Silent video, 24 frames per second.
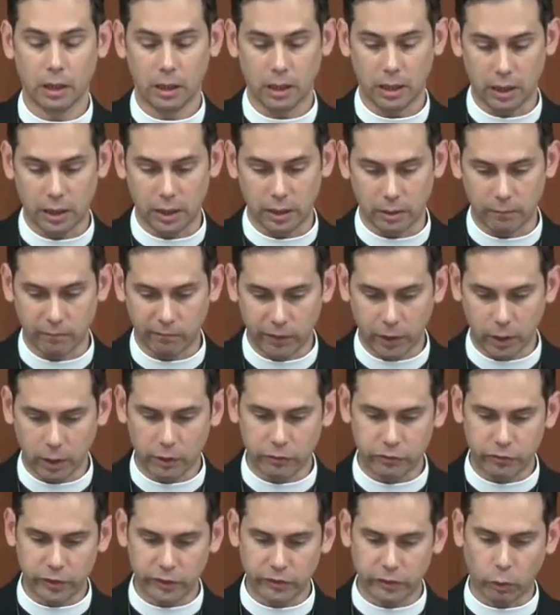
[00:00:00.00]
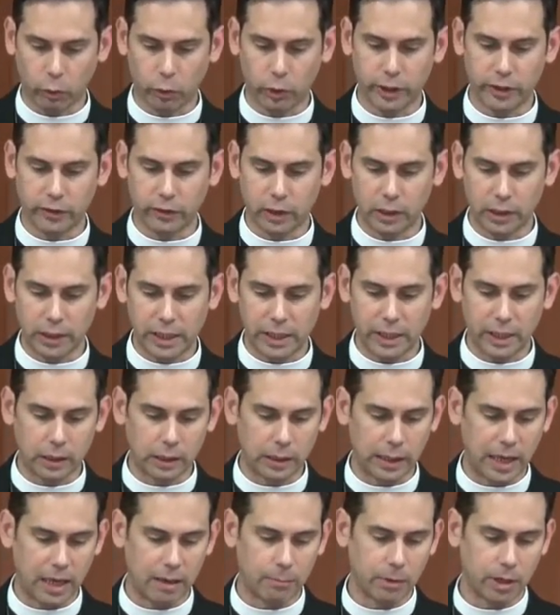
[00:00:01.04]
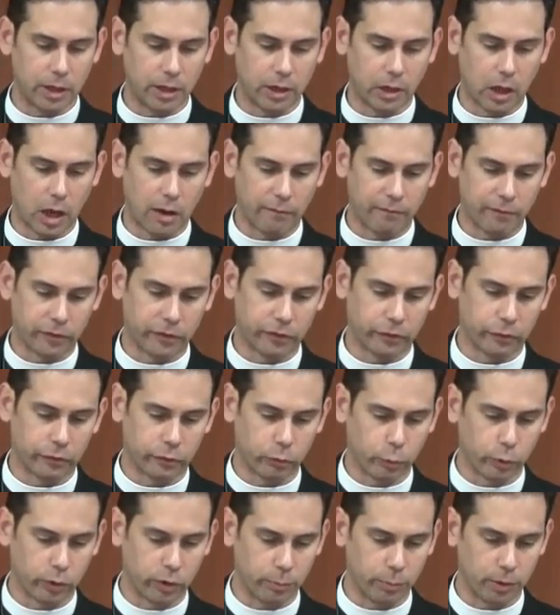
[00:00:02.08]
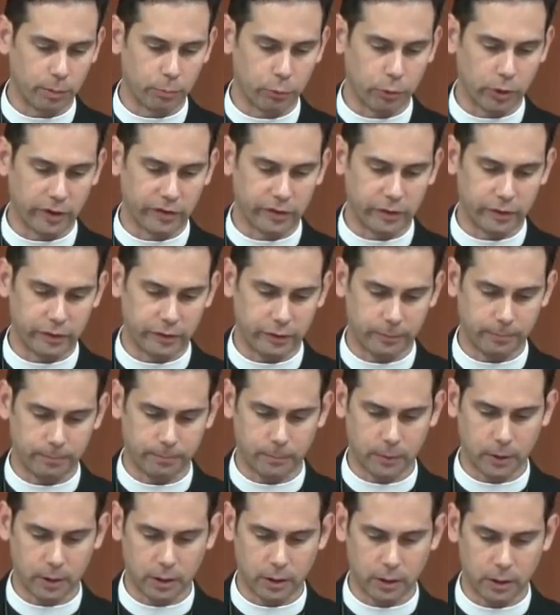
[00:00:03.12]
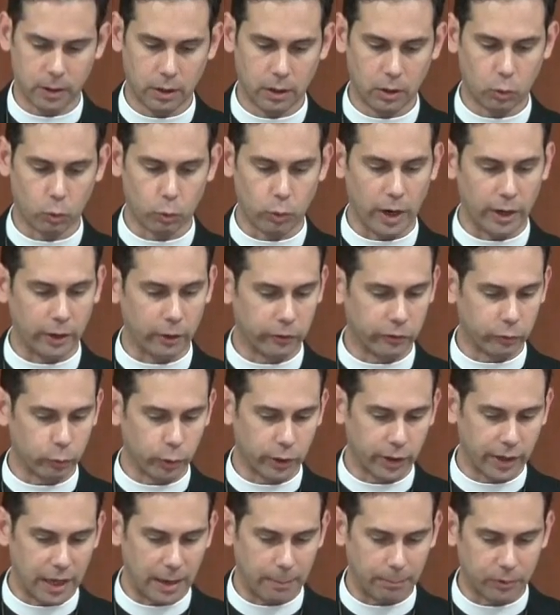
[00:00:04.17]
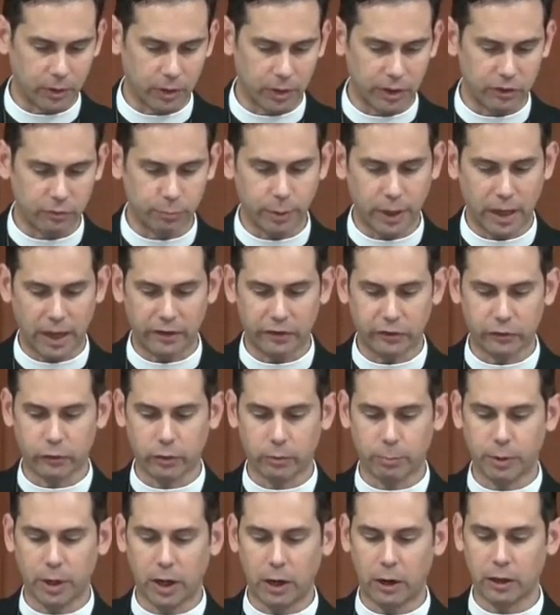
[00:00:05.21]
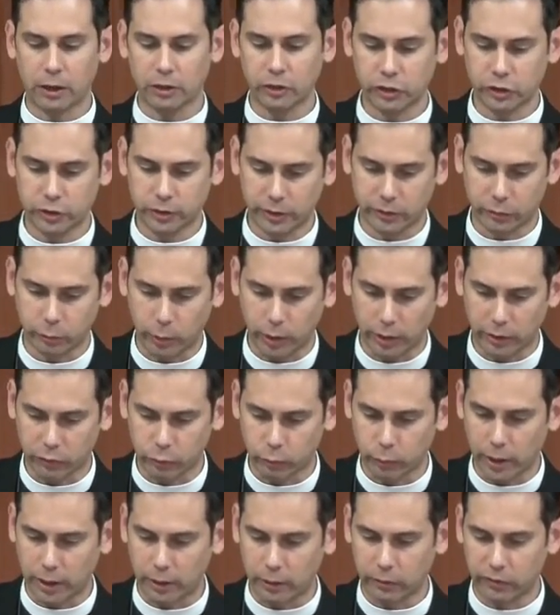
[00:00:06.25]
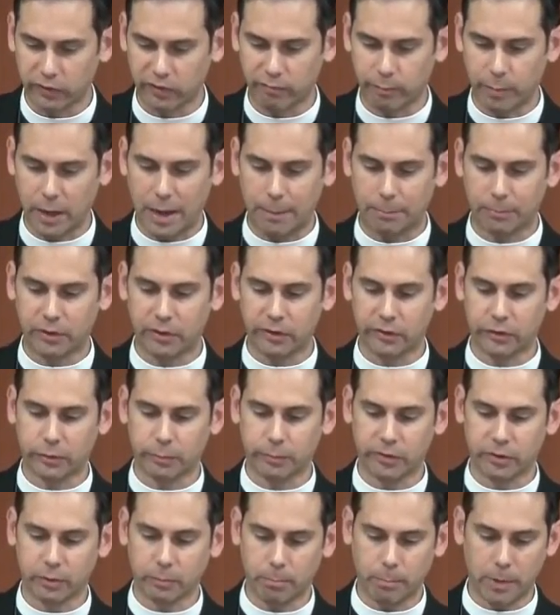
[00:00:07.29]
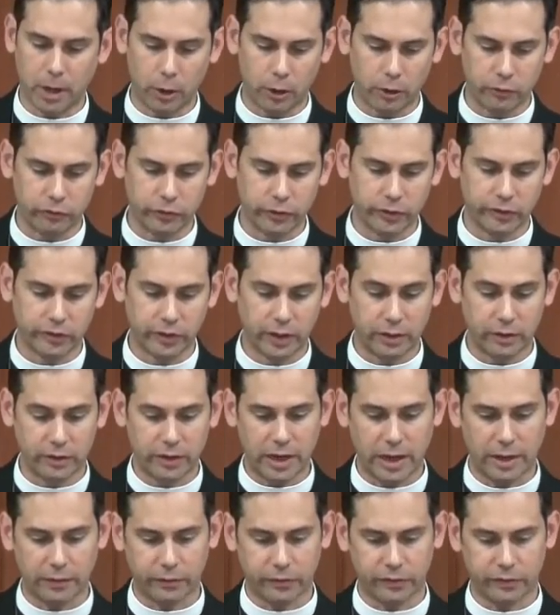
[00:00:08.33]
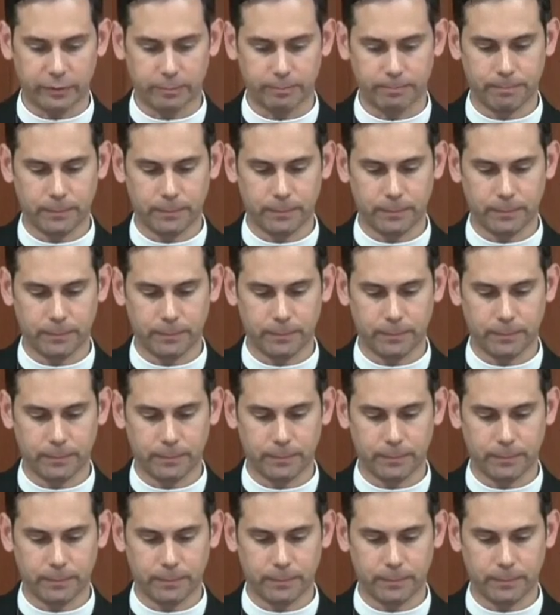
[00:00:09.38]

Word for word: In villages, only the leading laymen and officers were to be present. Records were kept on each pastor and parish, as well as records of baptisms, marriages, and deaths.